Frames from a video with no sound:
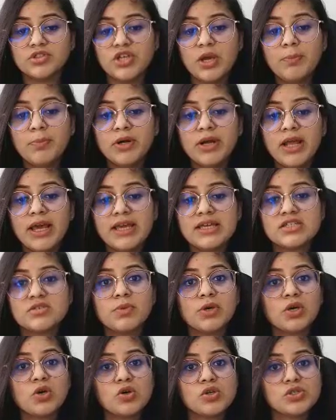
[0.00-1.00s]

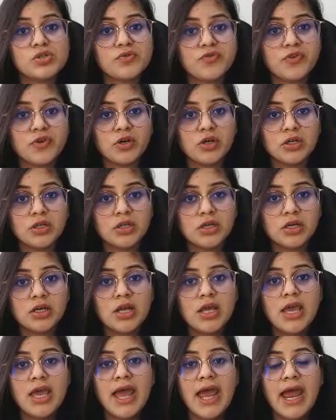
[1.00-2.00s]
jeopardized because of
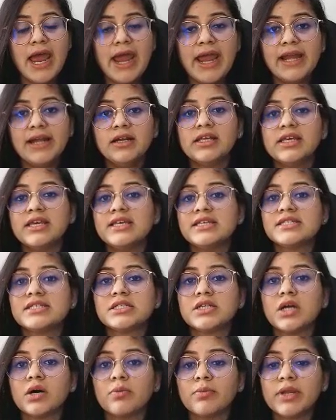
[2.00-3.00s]
her and
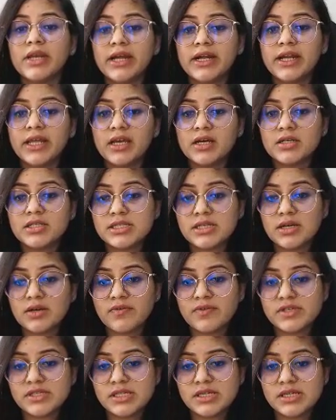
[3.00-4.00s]
he's terminating her
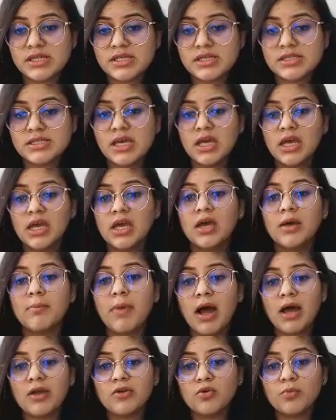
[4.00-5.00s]
services.
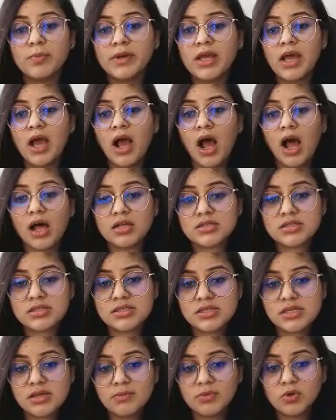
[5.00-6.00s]
Bhanupriya
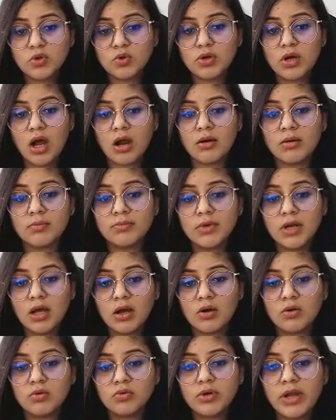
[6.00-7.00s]
asks him to calm
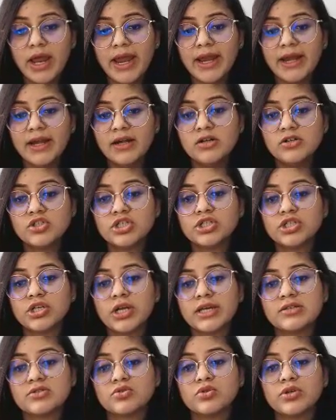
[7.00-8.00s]
down and she
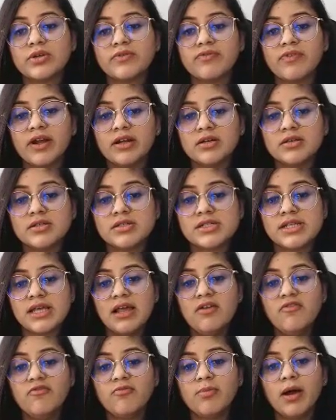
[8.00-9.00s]
tries to defend
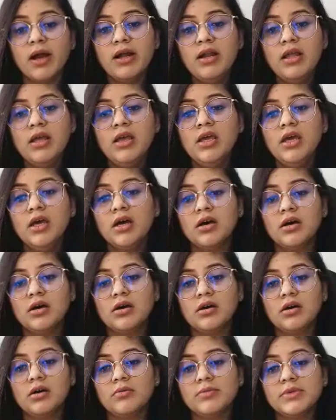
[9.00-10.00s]
herself, but
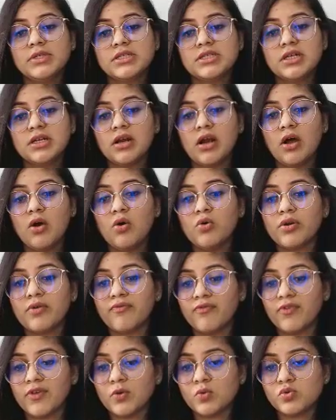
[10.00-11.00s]
Mr. Rao
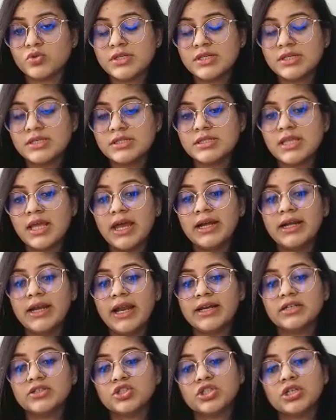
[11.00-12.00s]
refuses that
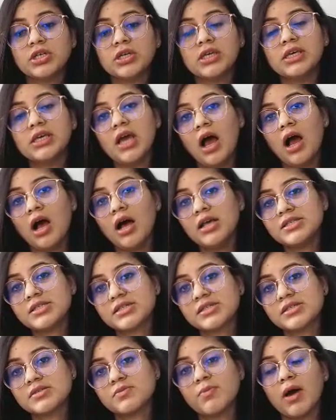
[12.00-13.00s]
and he
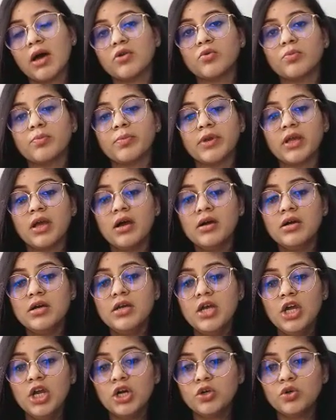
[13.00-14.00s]
asks
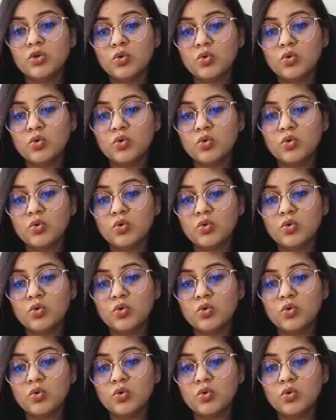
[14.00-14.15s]
Bhanupriya